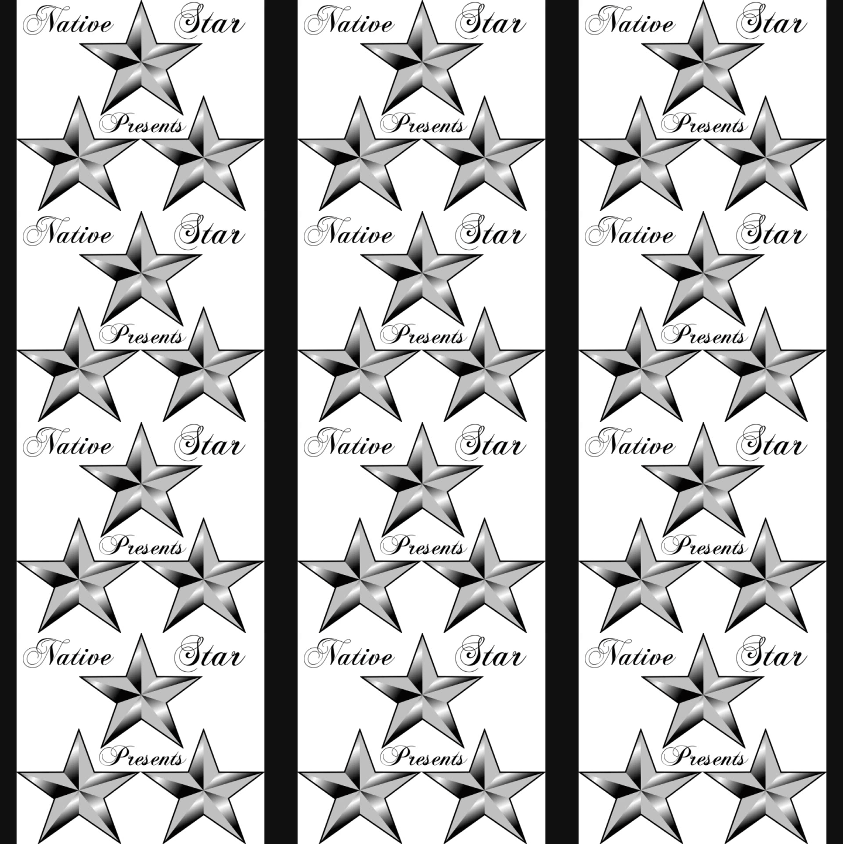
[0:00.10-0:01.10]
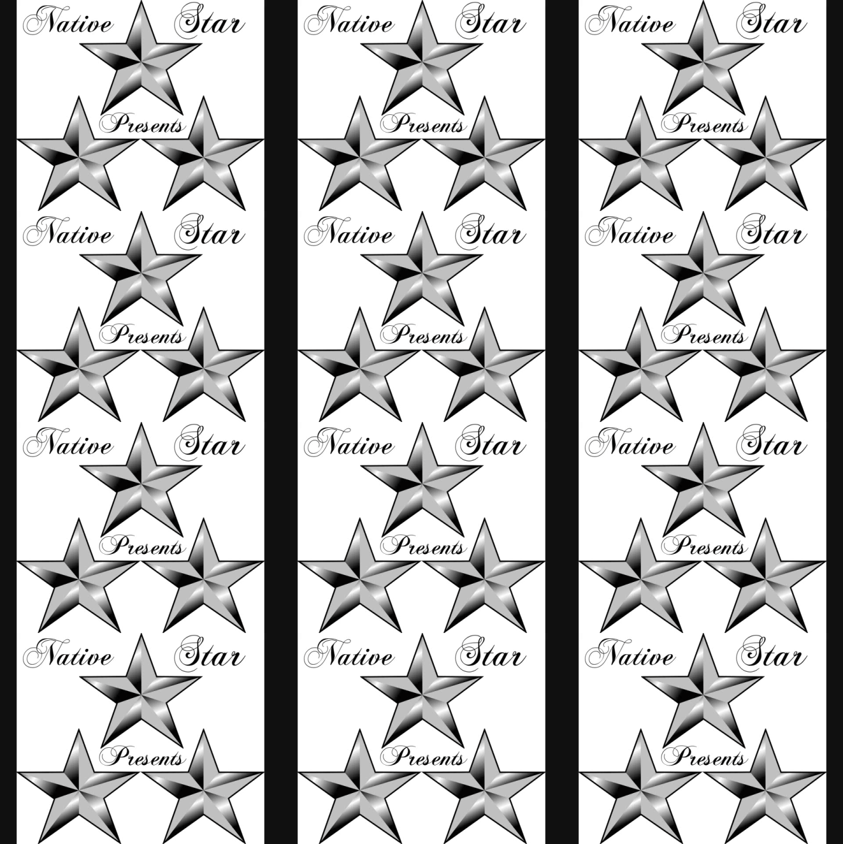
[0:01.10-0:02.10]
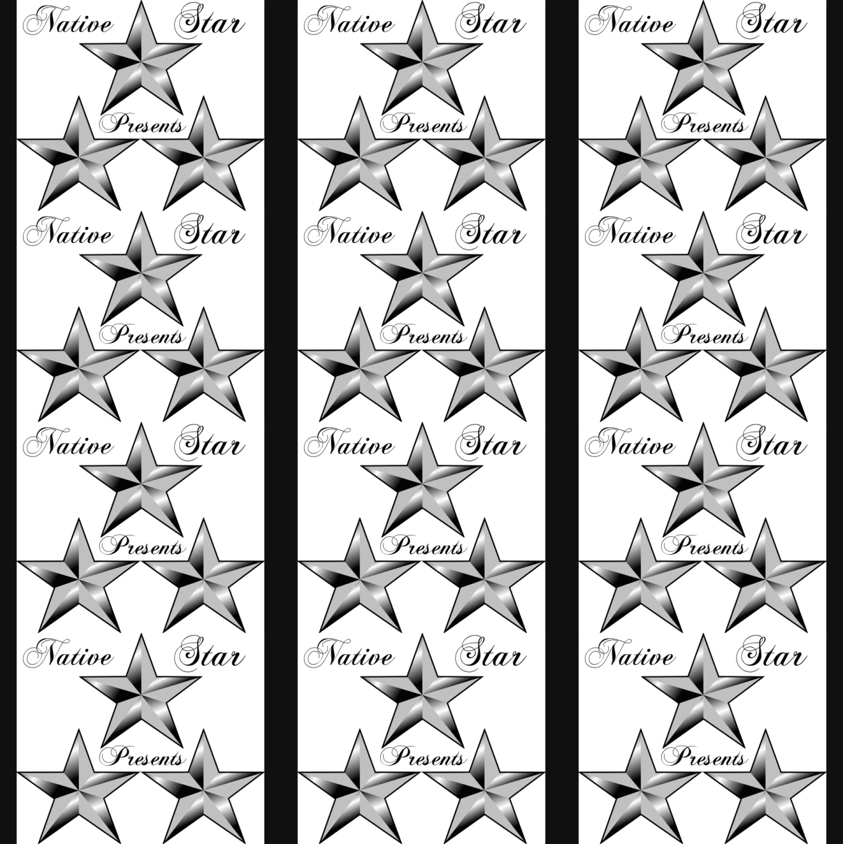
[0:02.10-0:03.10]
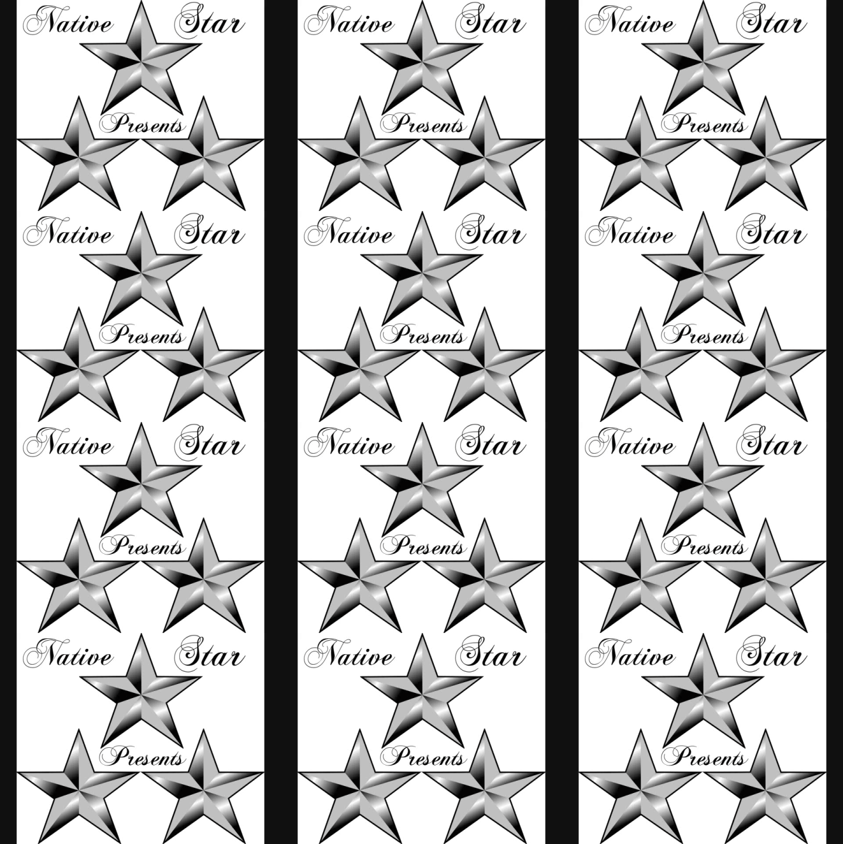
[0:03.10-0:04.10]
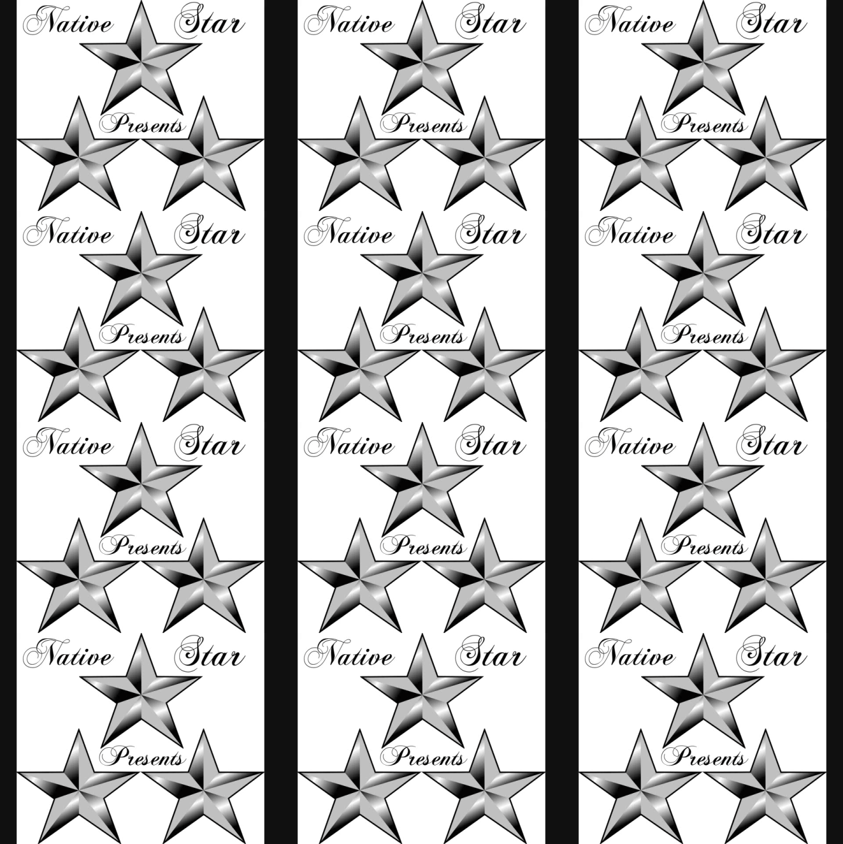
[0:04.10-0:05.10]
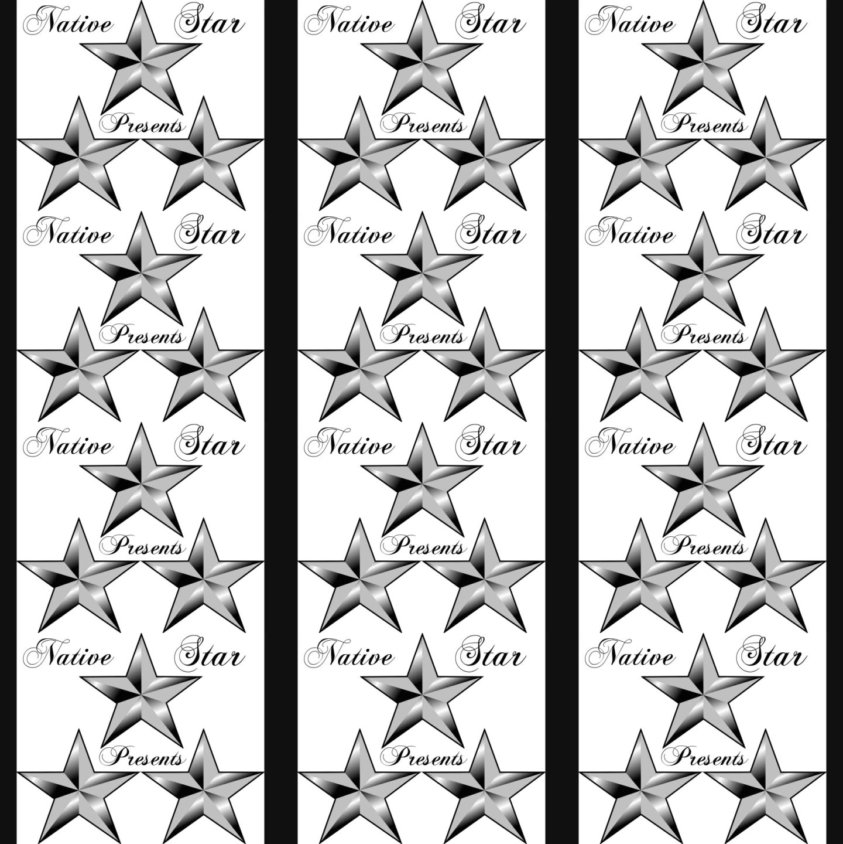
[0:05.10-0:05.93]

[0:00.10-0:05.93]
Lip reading: (no speaker visible)